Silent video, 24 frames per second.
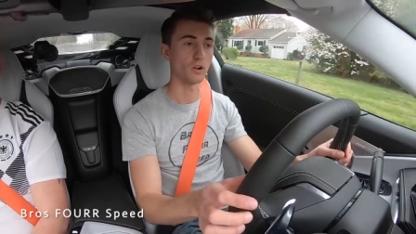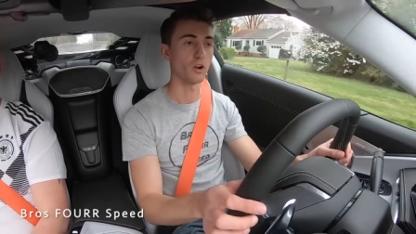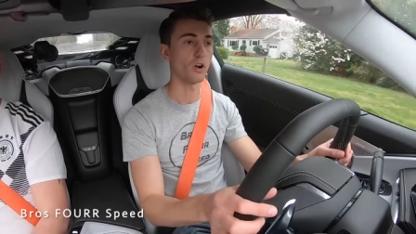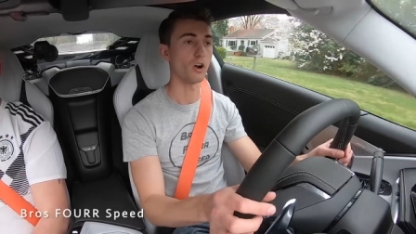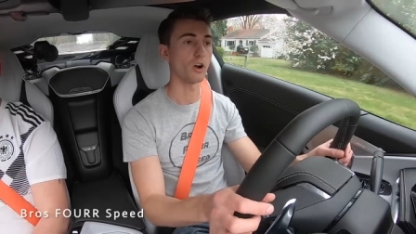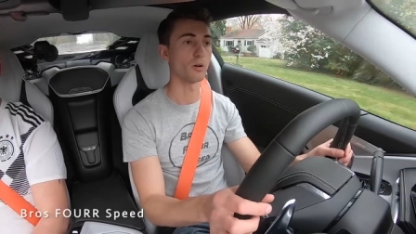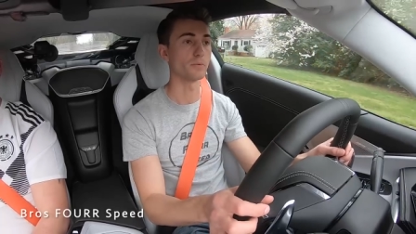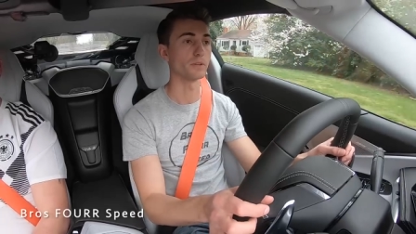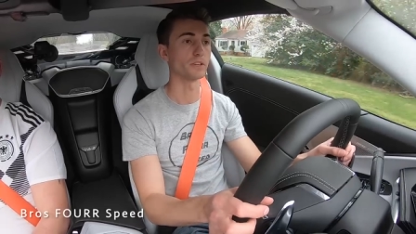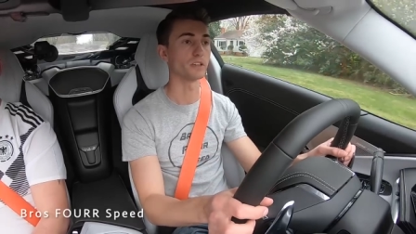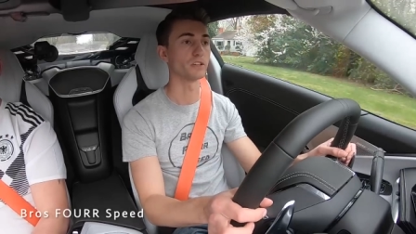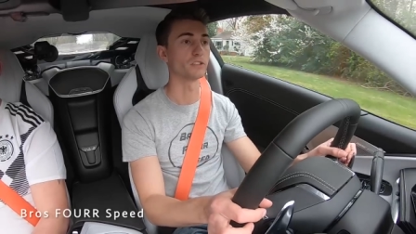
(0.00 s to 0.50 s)

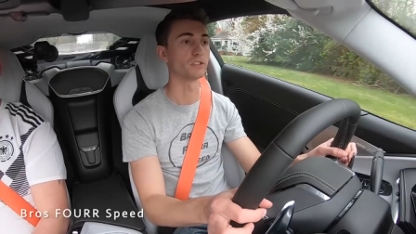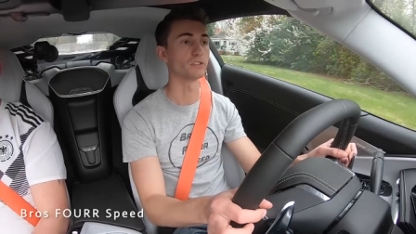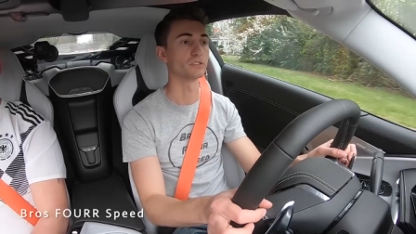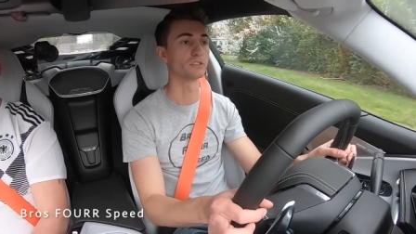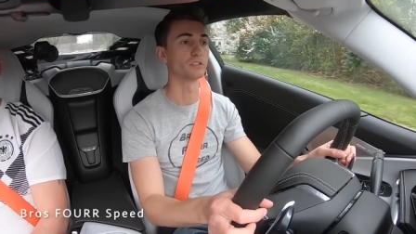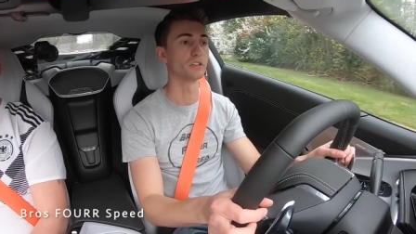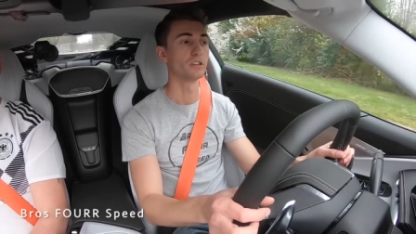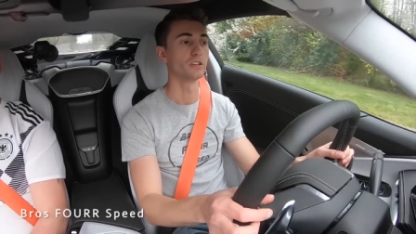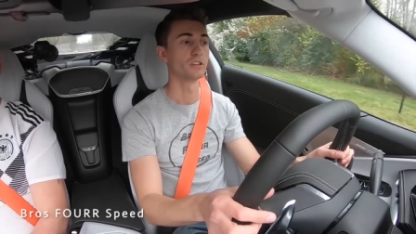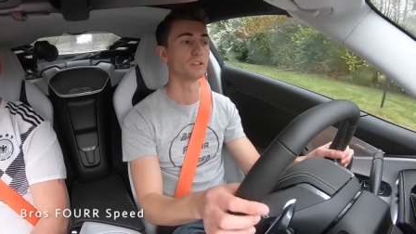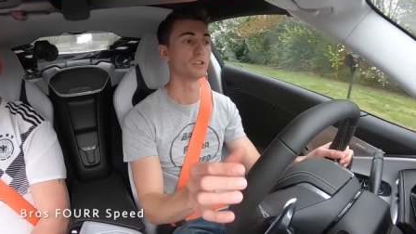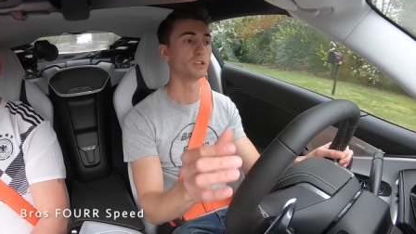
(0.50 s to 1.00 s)
car because
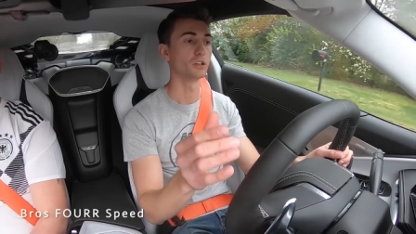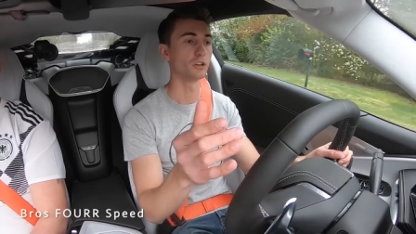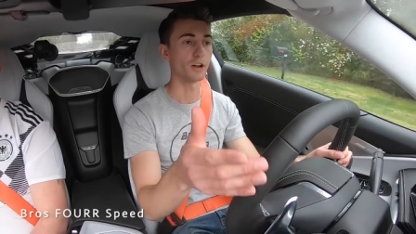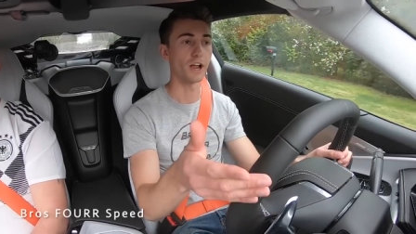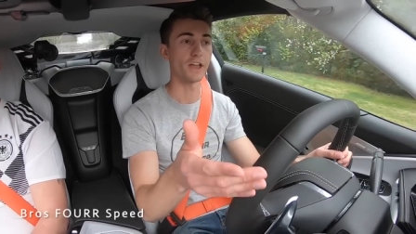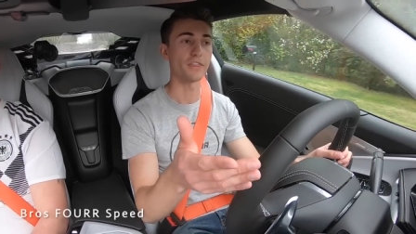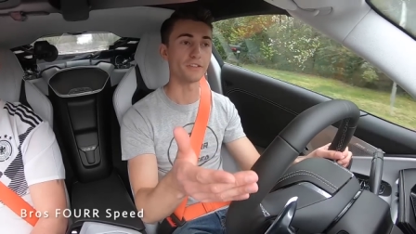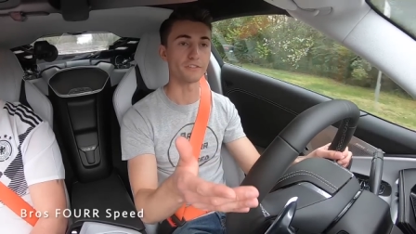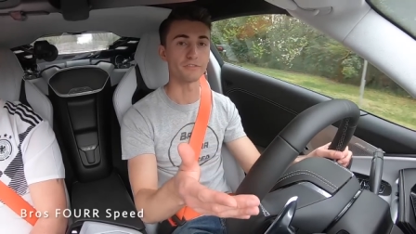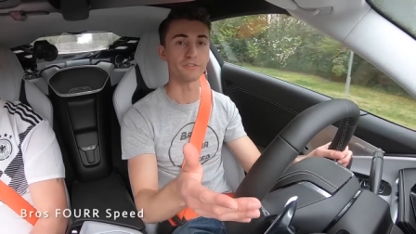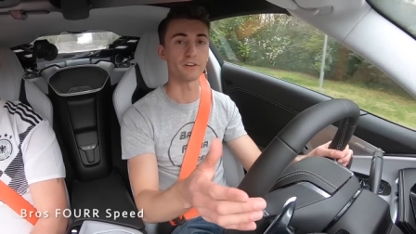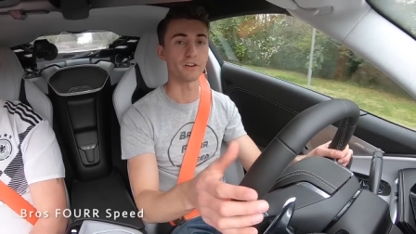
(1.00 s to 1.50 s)
you're
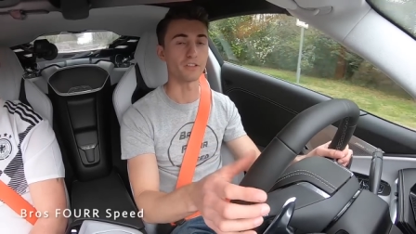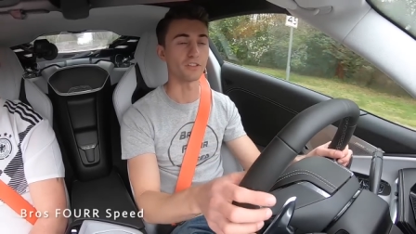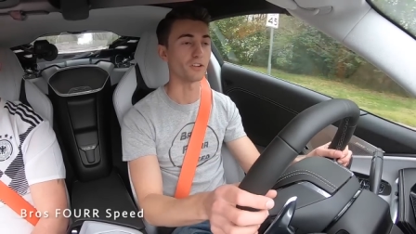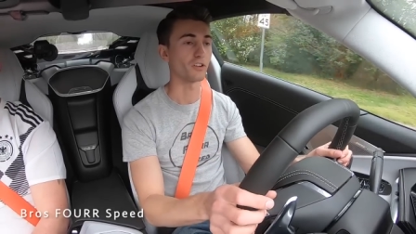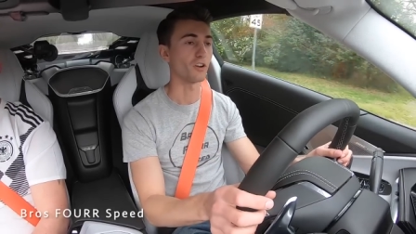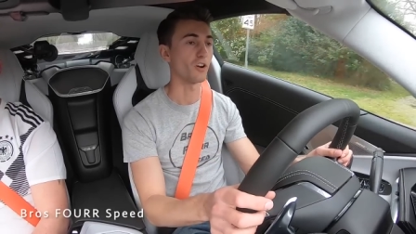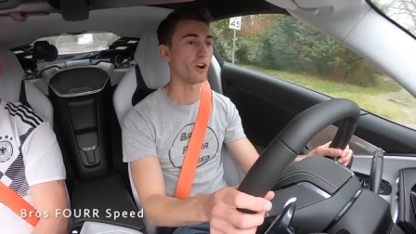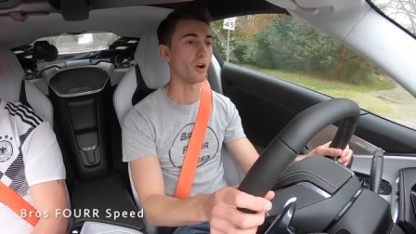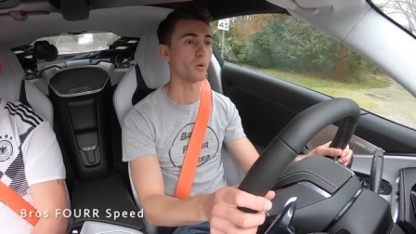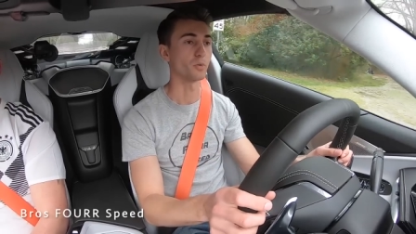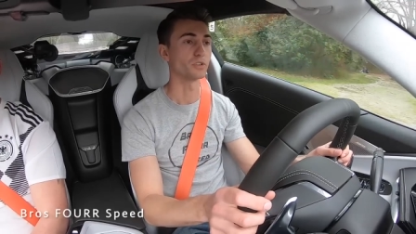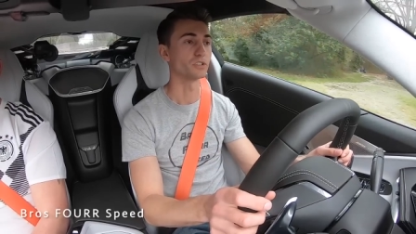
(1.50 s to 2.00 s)
at the front of
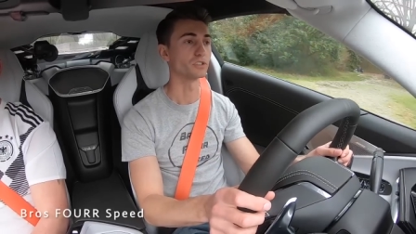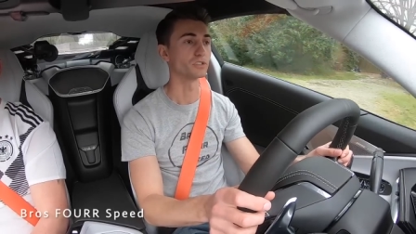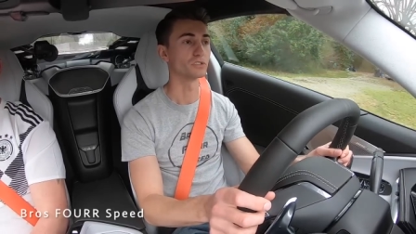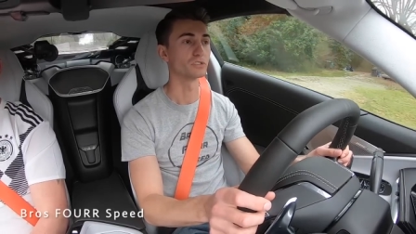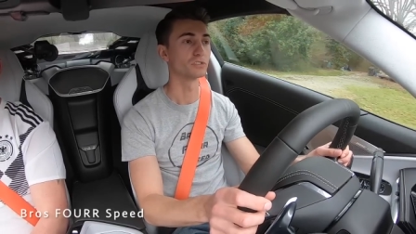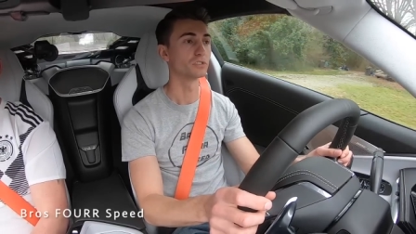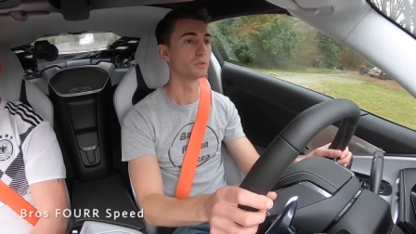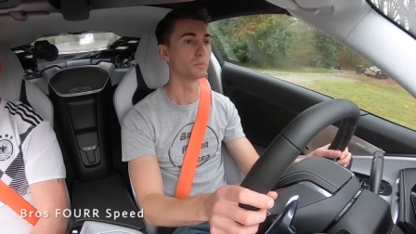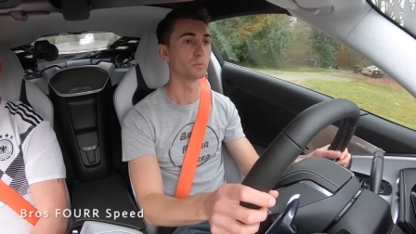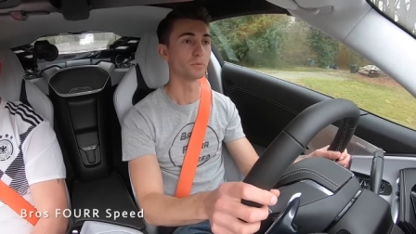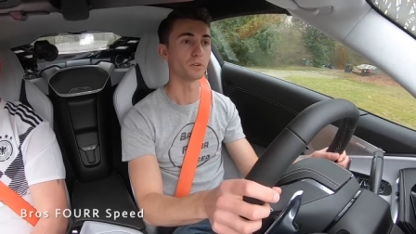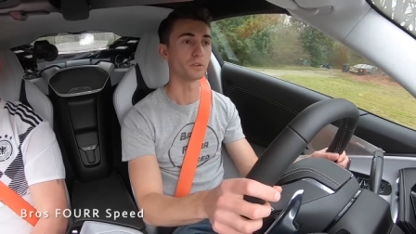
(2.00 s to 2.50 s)
the car, which is
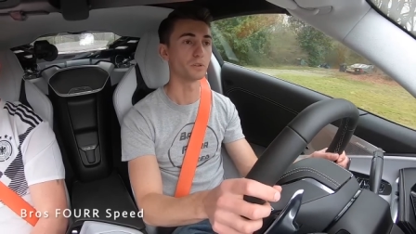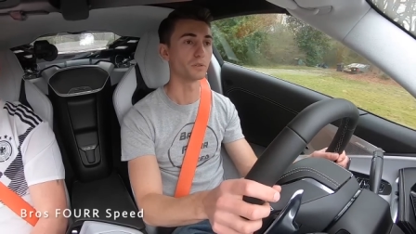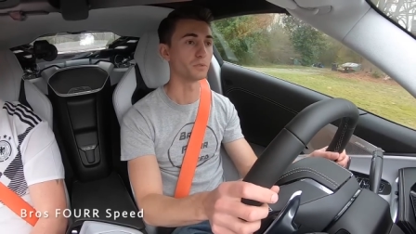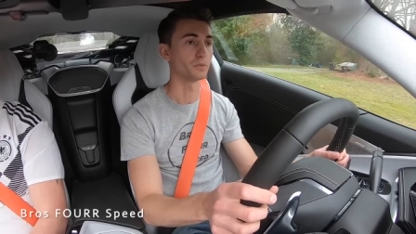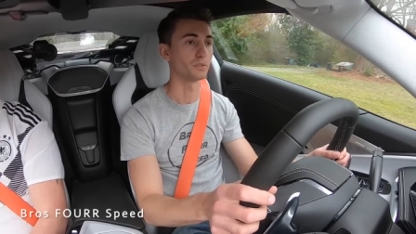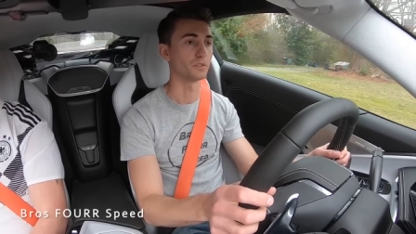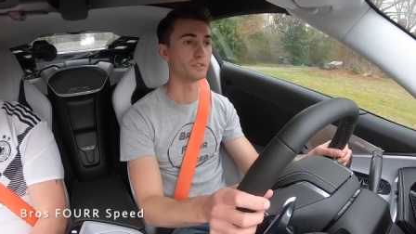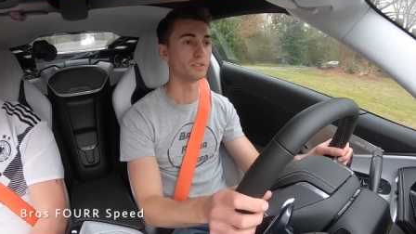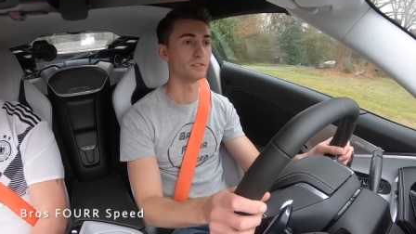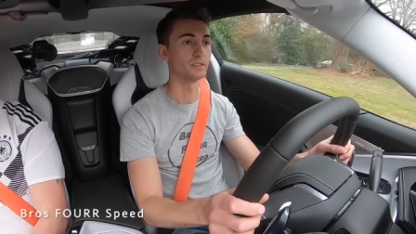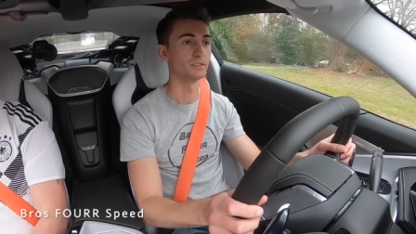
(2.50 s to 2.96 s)
super cool.